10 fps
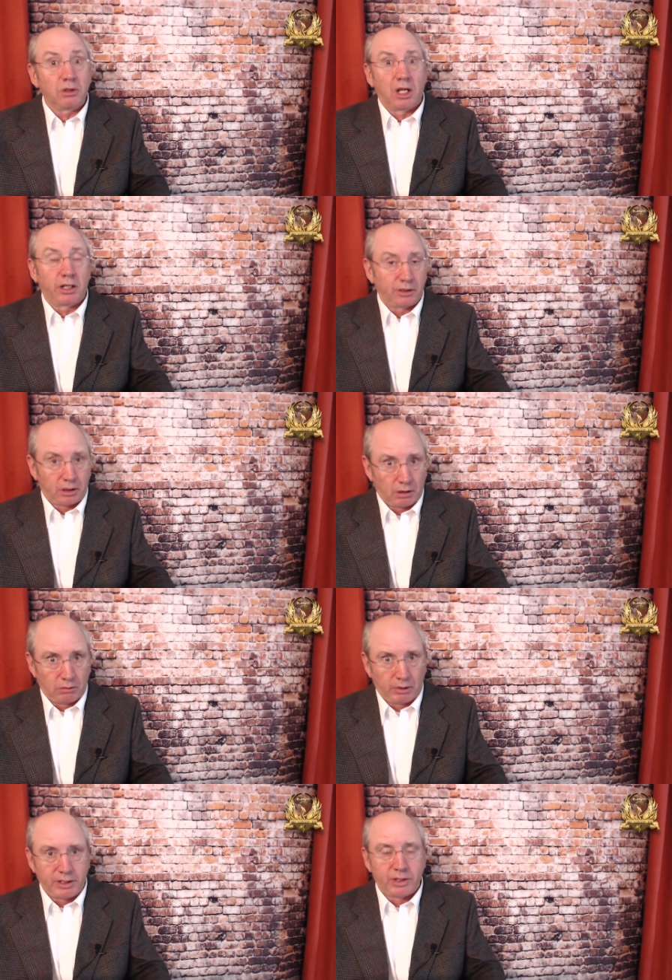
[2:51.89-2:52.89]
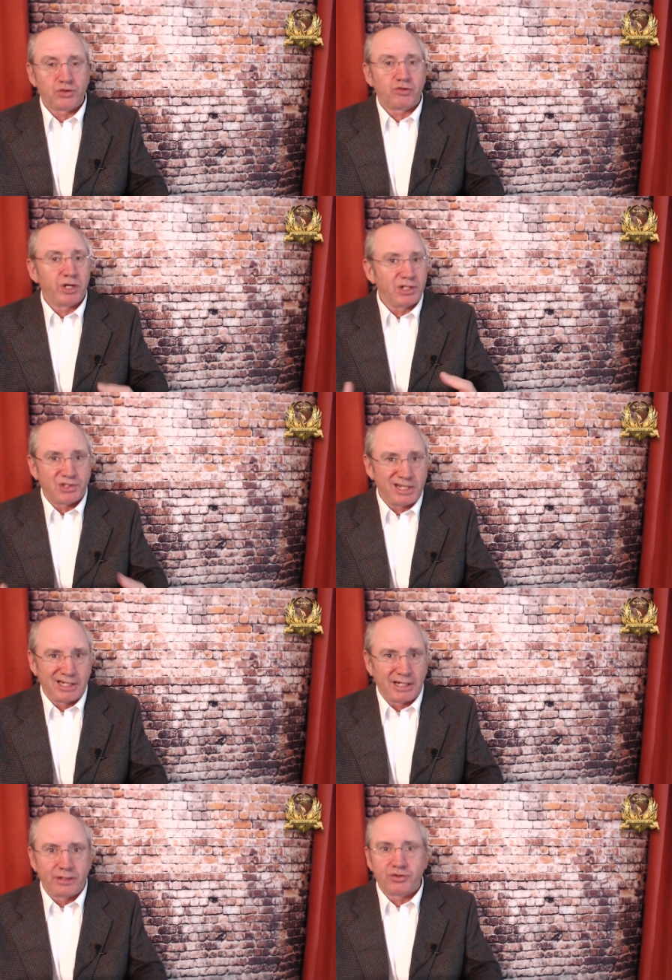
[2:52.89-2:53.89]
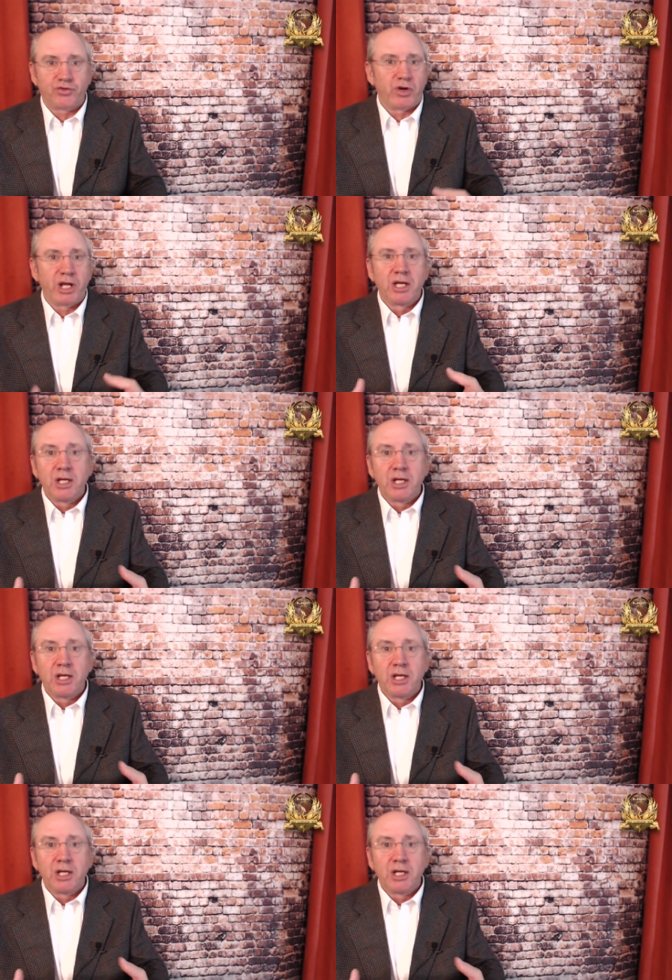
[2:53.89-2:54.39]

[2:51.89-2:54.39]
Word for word: like the coal industry, steel industry,